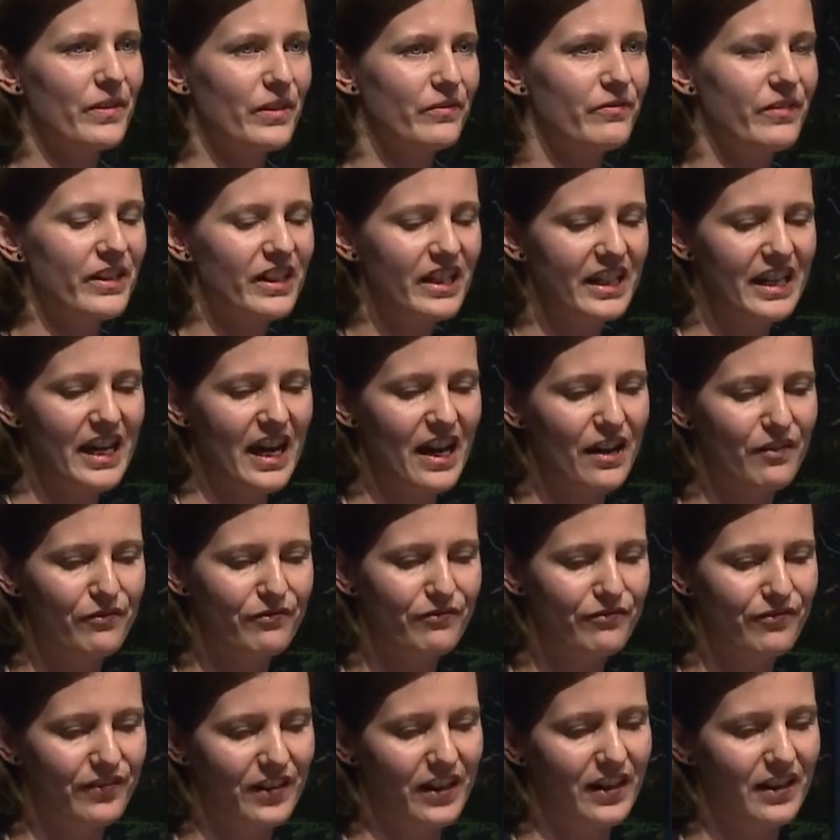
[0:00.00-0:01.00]
really have
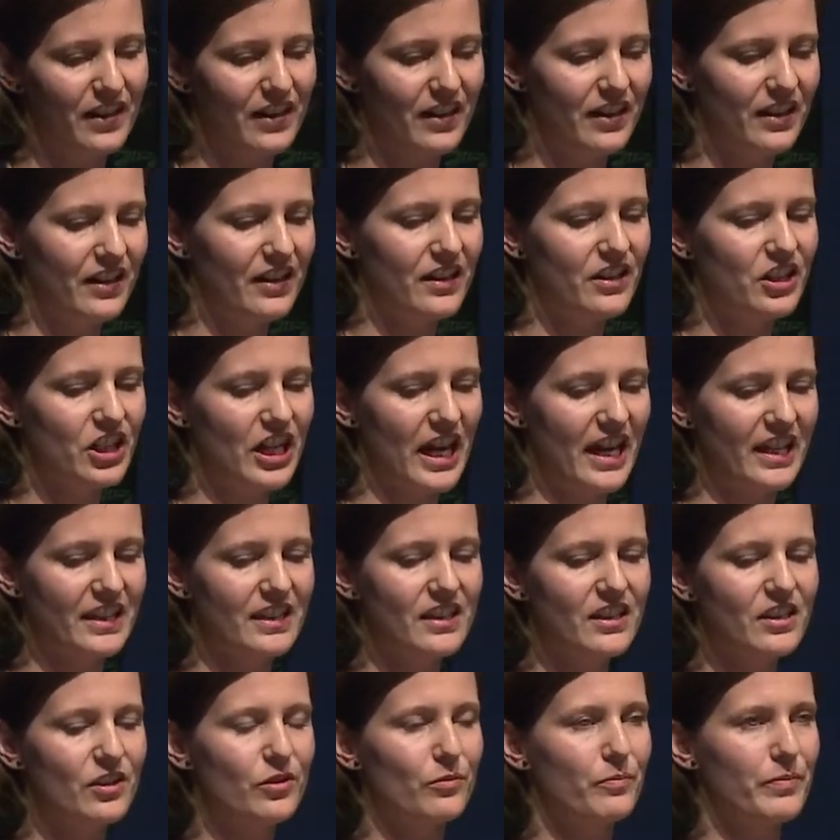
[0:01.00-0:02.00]
a
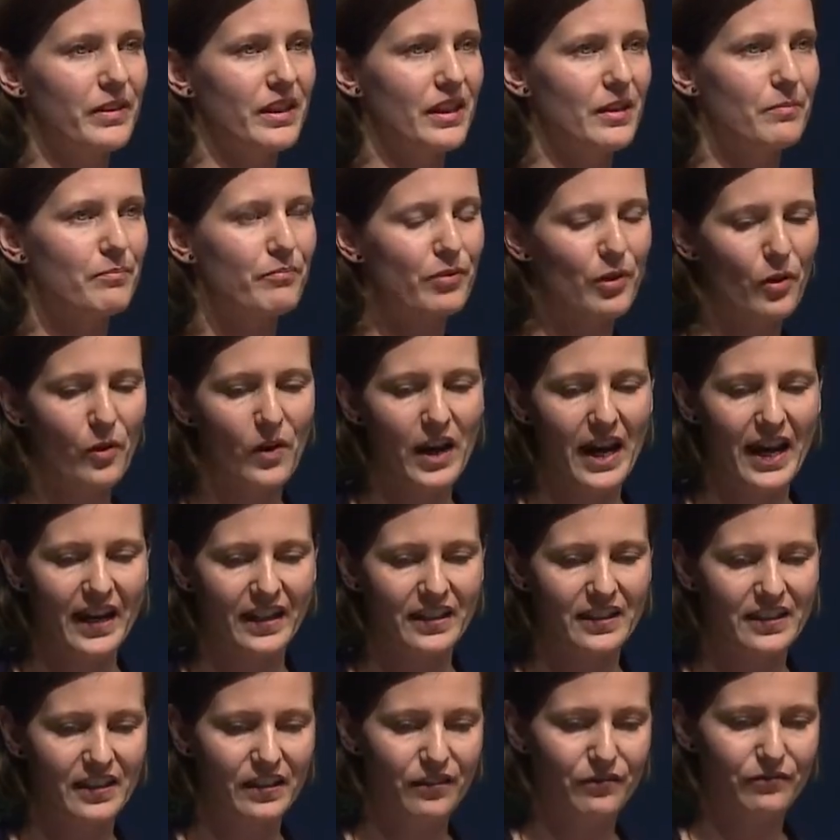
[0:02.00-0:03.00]
chance to be
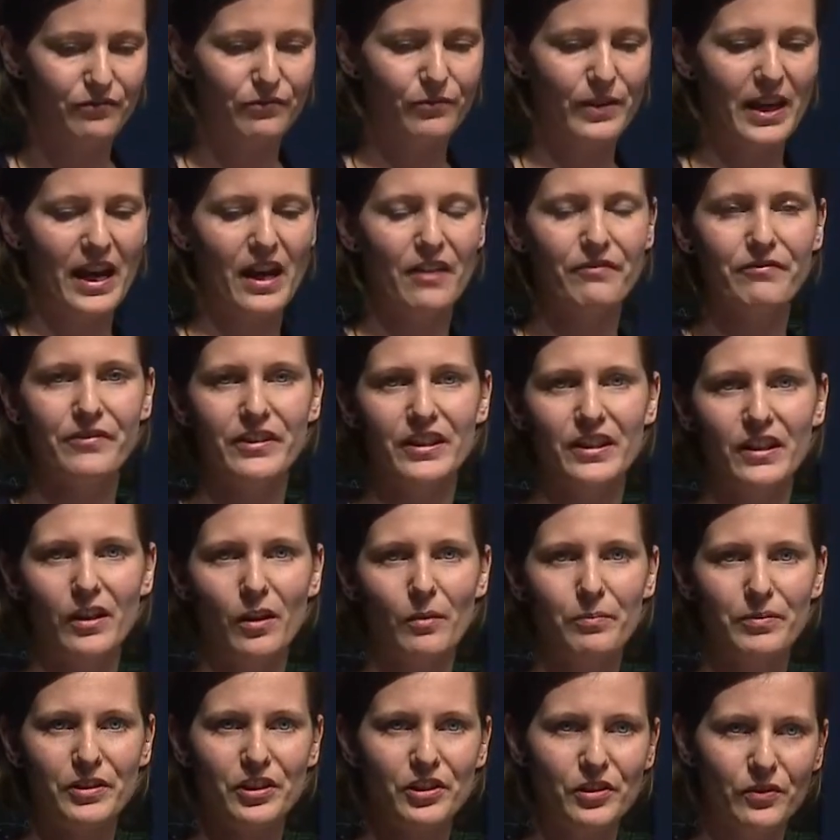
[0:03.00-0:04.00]
proactive. We have the
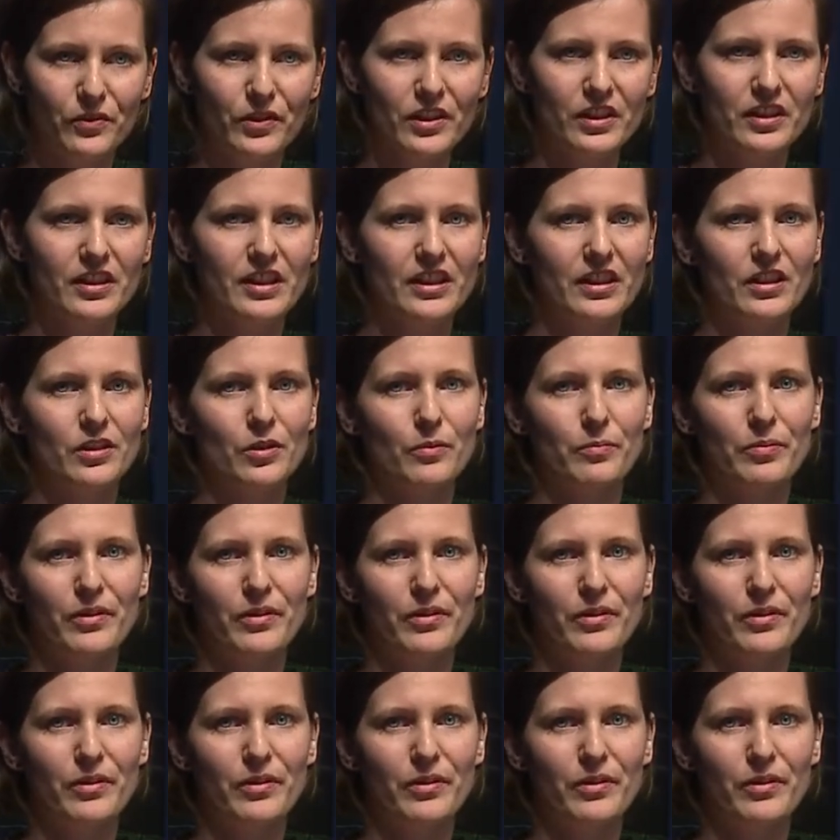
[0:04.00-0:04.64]
opportunity to